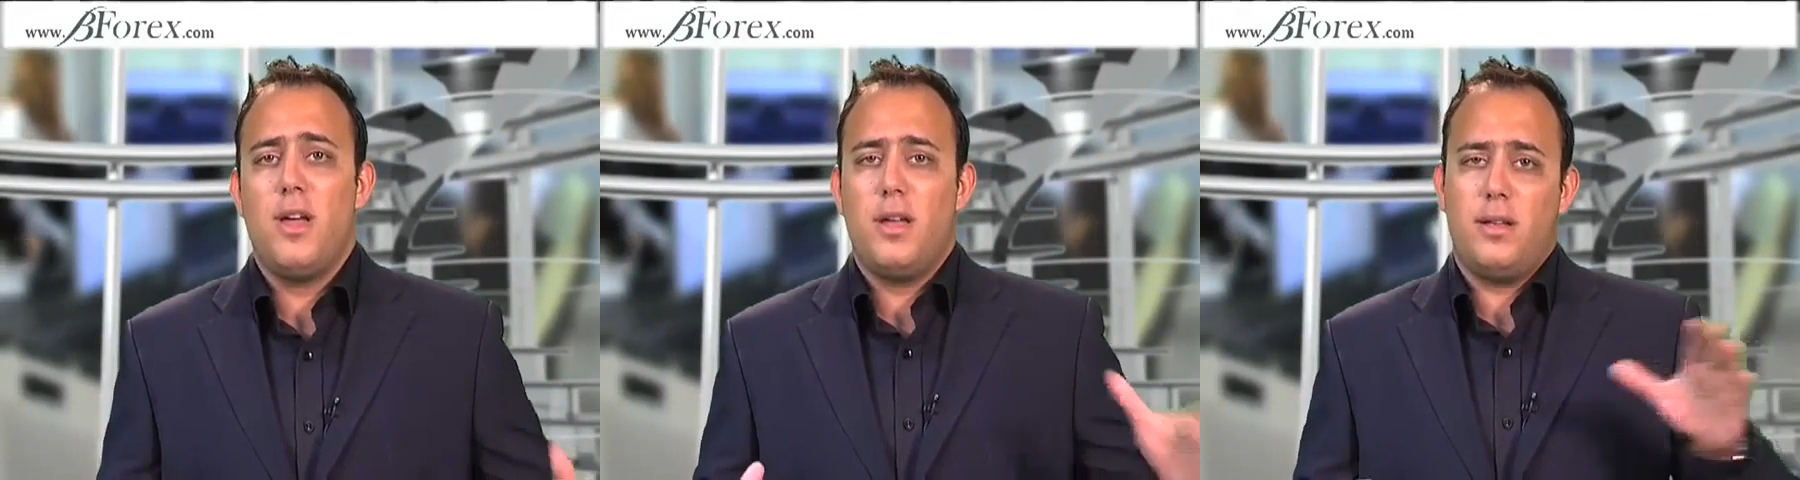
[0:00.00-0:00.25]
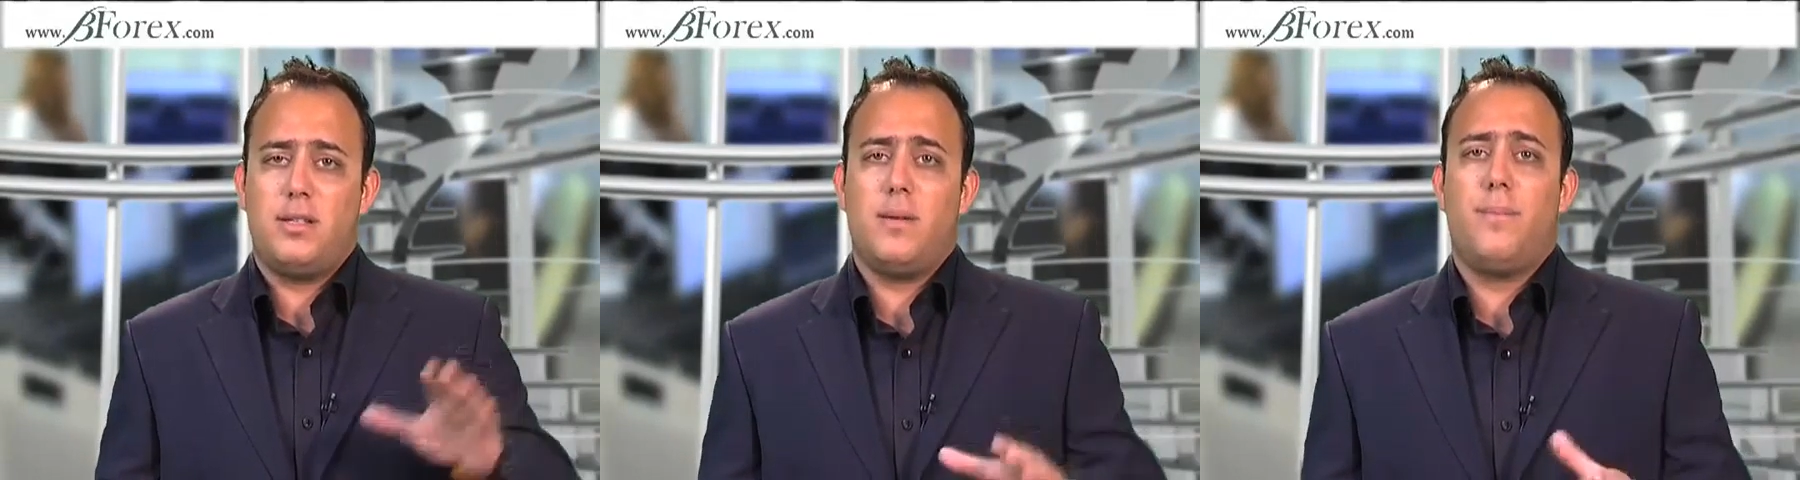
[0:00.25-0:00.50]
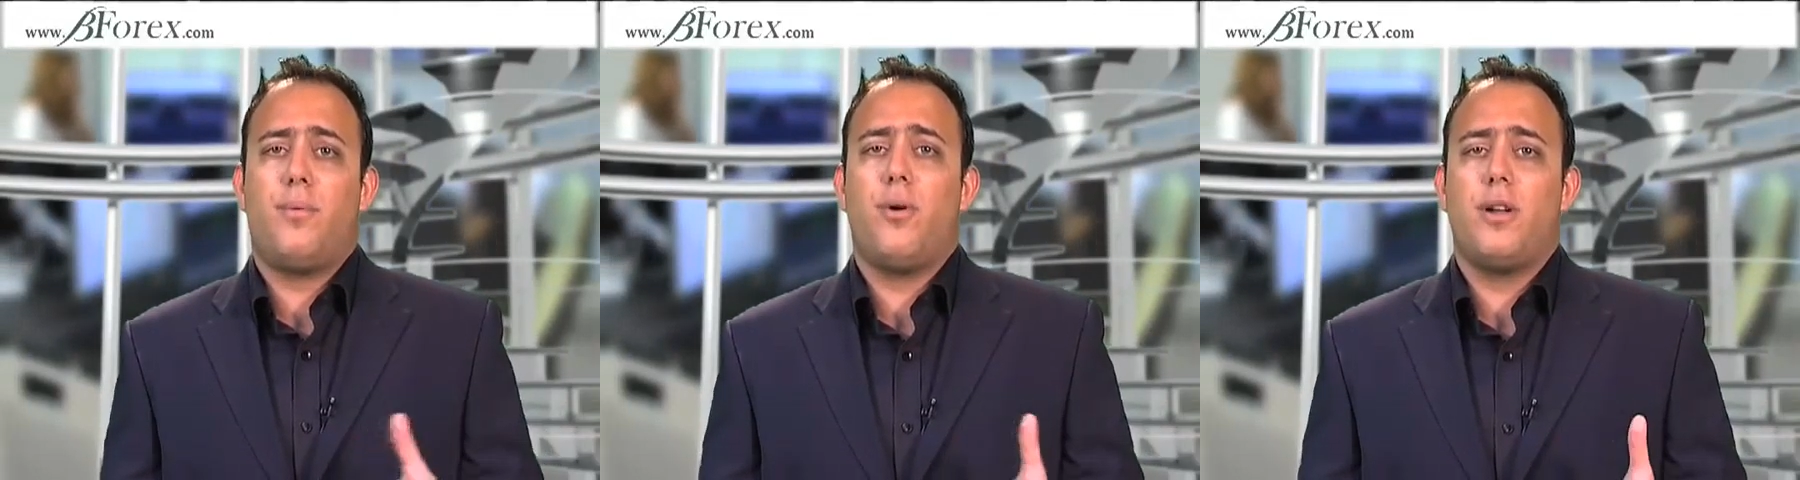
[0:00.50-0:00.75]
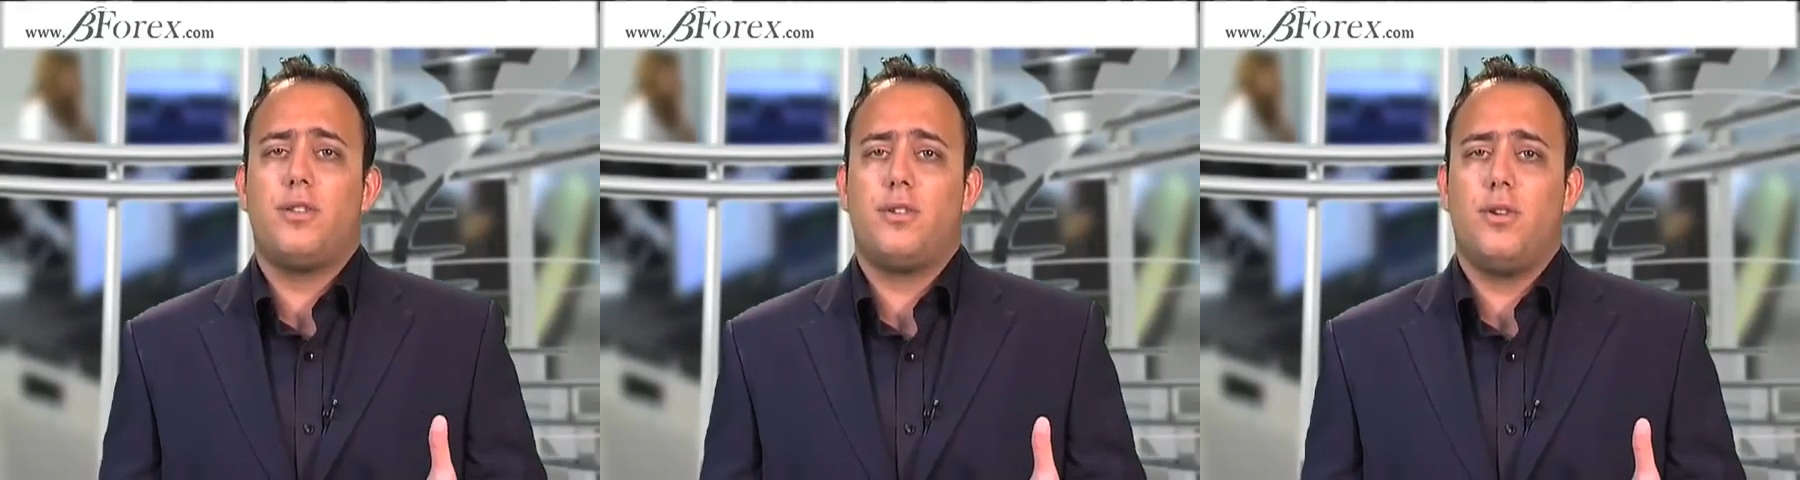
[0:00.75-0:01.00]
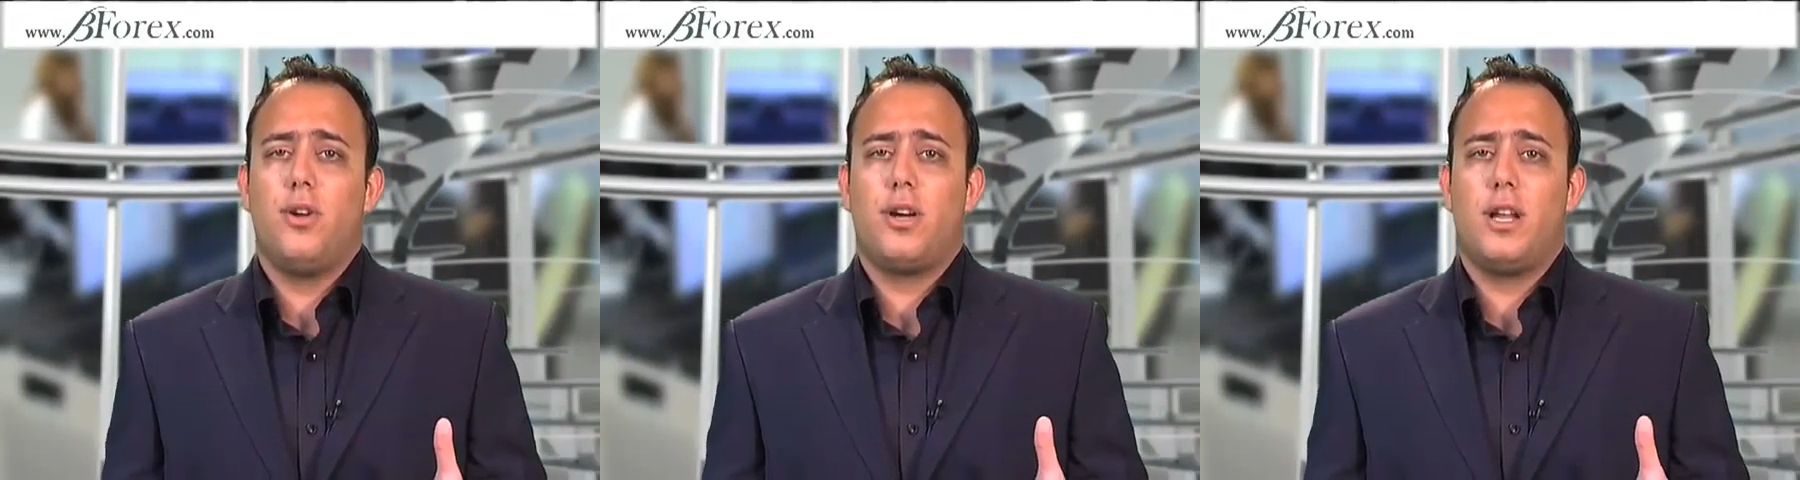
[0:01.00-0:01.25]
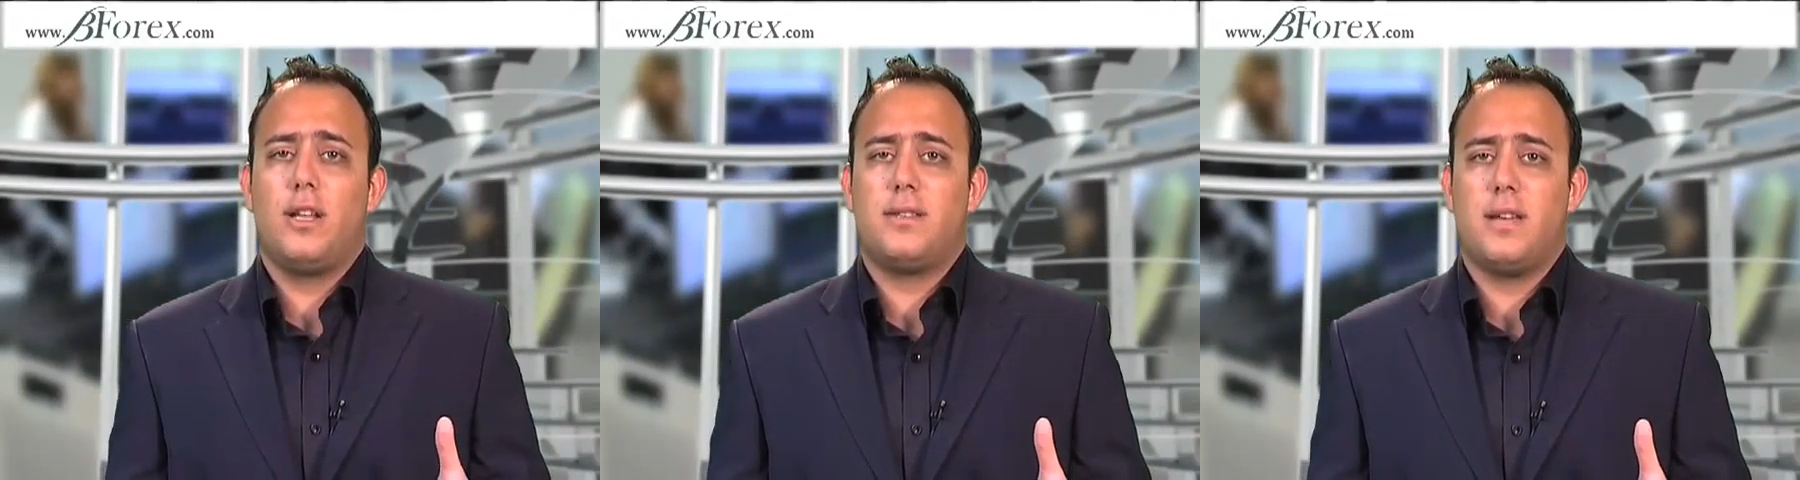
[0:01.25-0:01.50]
It is important to look
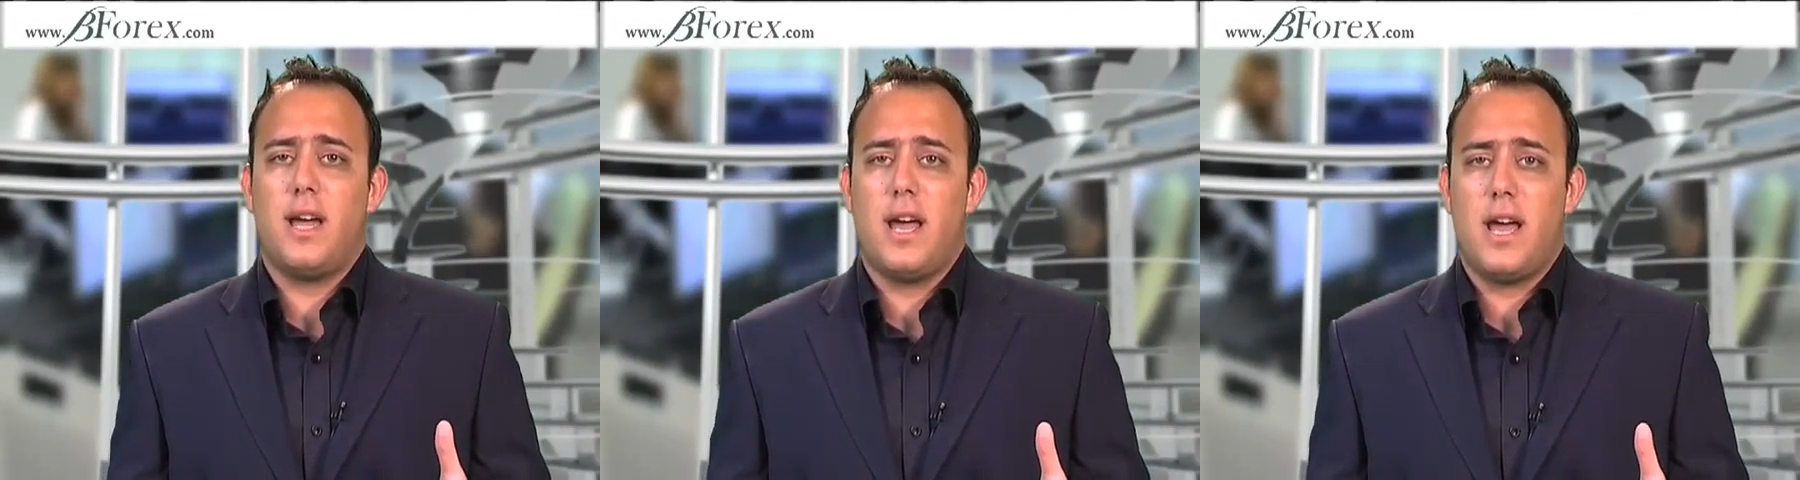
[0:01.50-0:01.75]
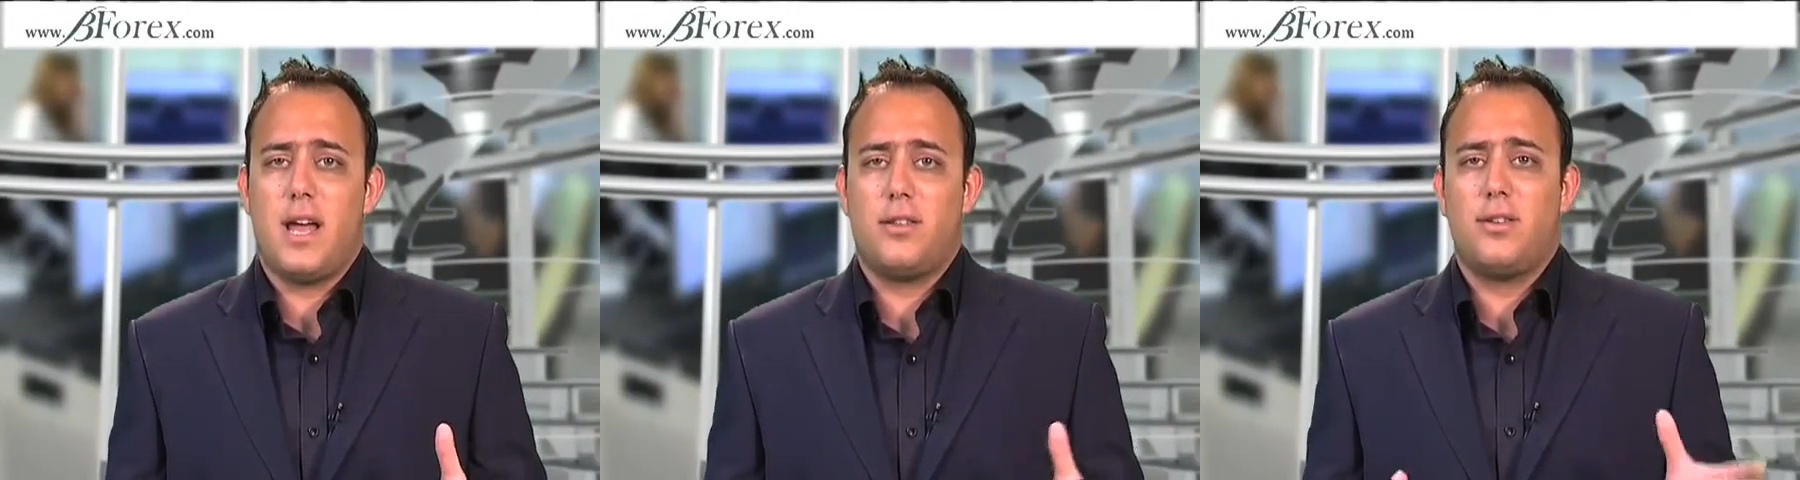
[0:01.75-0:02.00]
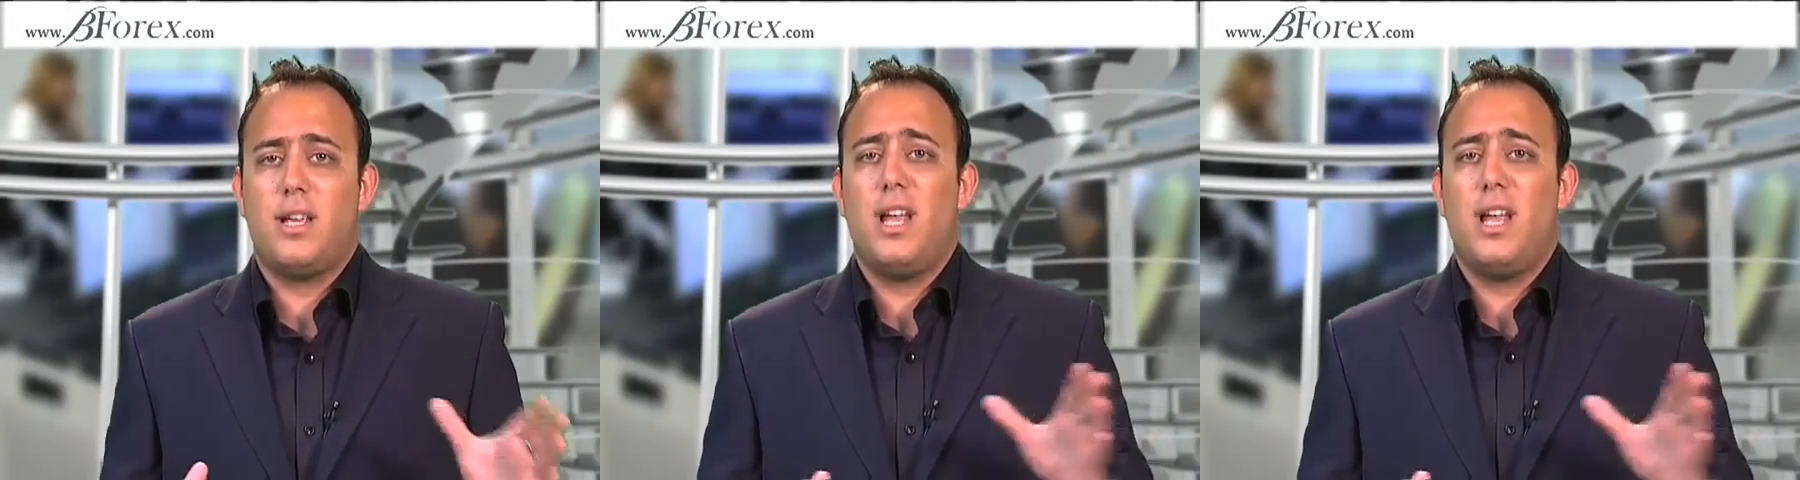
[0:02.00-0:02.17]
at it to